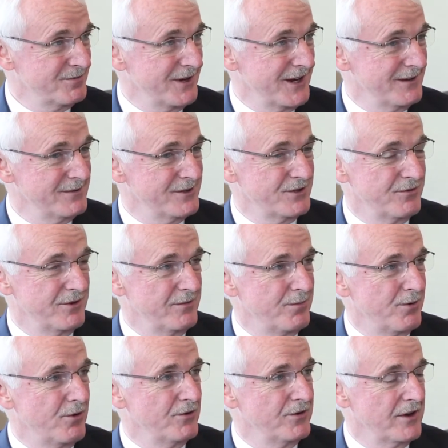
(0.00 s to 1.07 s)
to be able to
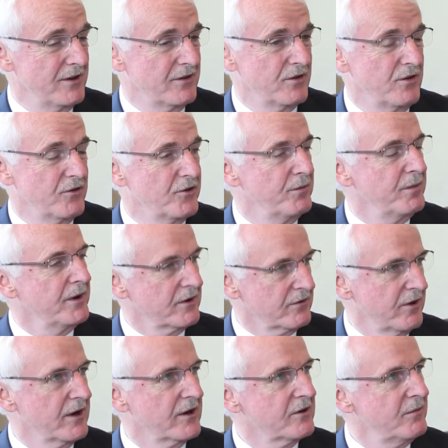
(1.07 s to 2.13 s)
report that it's also been a
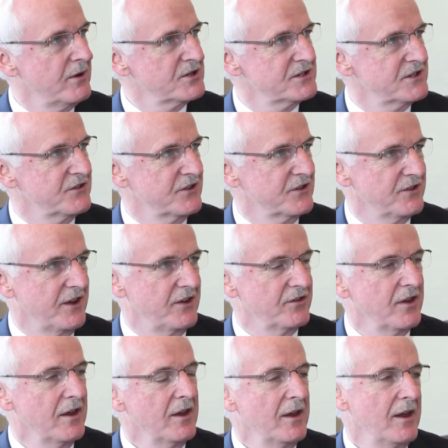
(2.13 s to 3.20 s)
great commercial
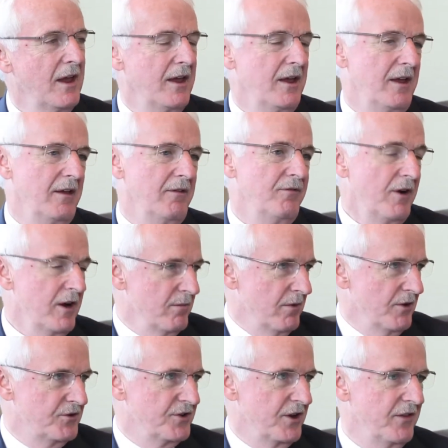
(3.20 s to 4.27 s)
success, very
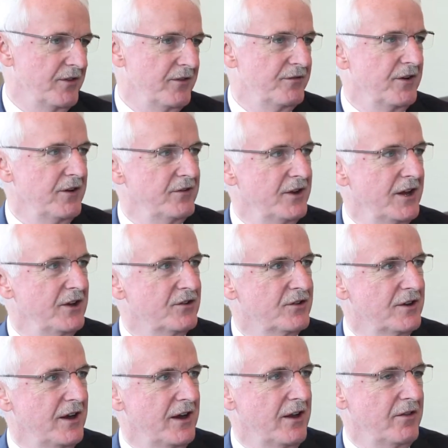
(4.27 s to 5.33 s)
much on the
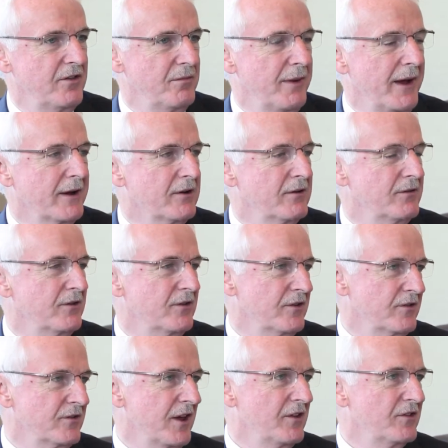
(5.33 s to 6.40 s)
foundation and on the back of the
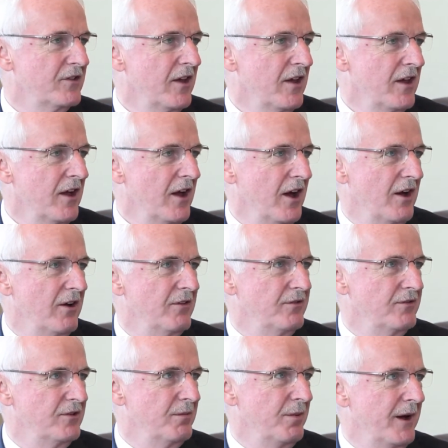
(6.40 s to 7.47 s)
success
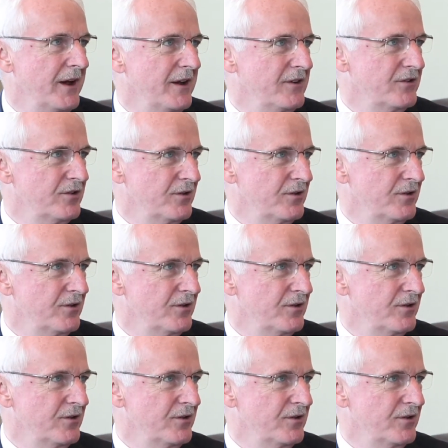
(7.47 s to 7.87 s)
of Dubai